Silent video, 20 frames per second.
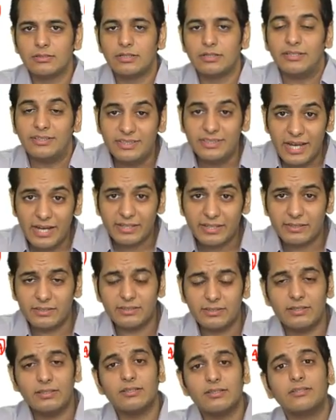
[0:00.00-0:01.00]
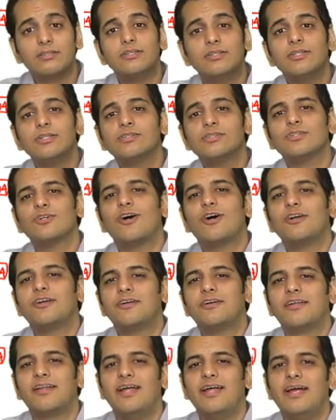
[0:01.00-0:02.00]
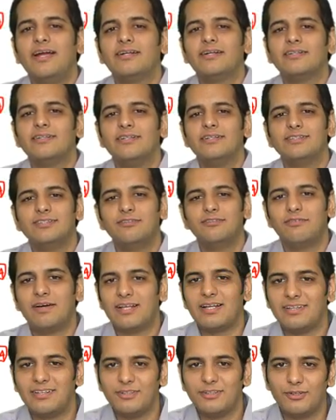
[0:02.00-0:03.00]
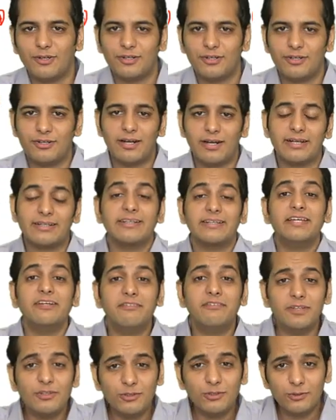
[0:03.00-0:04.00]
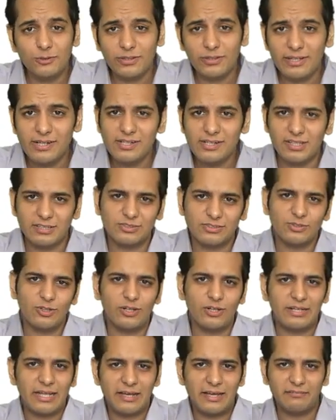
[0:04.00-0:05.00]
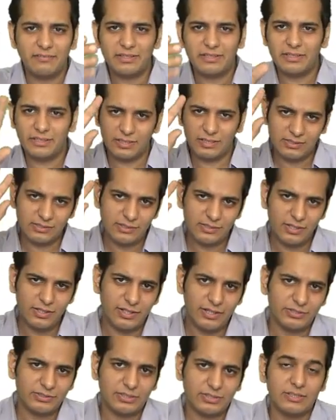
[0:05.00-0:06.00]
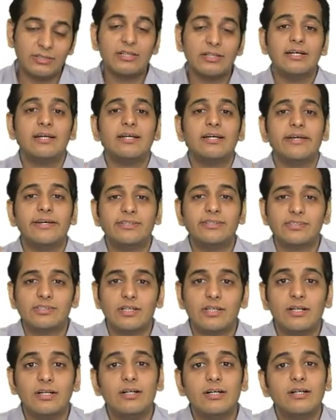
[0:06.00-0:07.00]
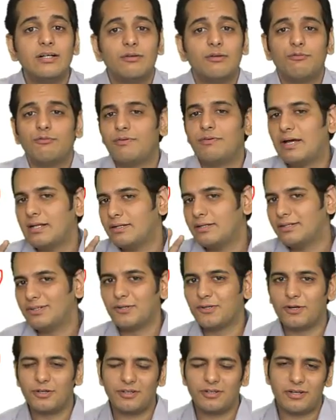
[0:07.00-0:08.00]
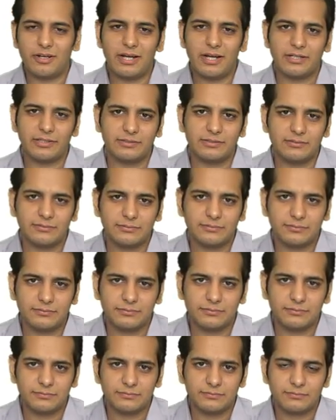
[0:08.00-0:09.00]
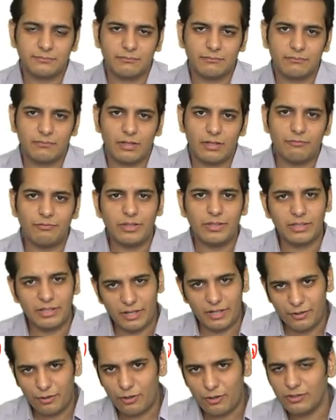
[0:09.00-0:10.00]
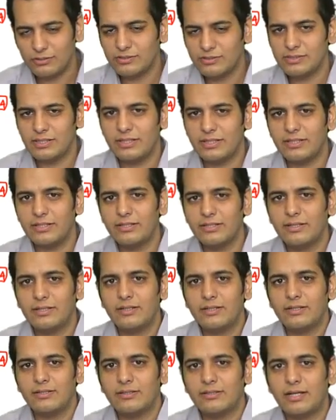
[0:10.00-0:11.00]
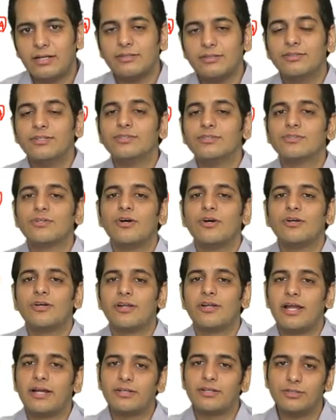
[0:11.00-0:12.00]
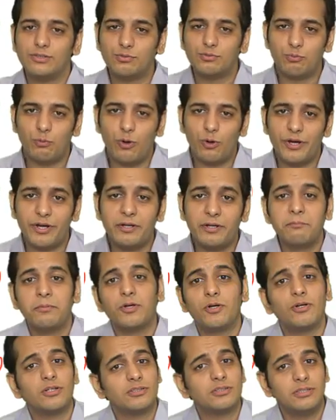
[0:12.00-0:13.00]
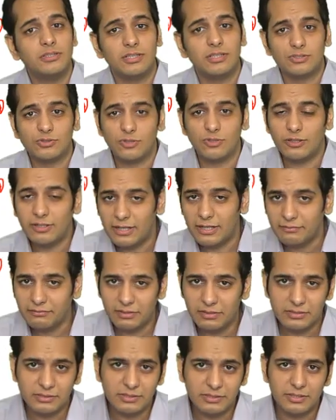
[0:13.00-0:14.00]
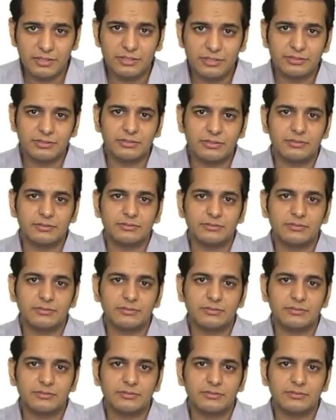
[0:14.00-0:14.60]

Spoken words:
Yet this contract is a valid contract. Even though it does not have any consideration, it's a valid contract. We cannot say that this contract is void because it does not have consideration.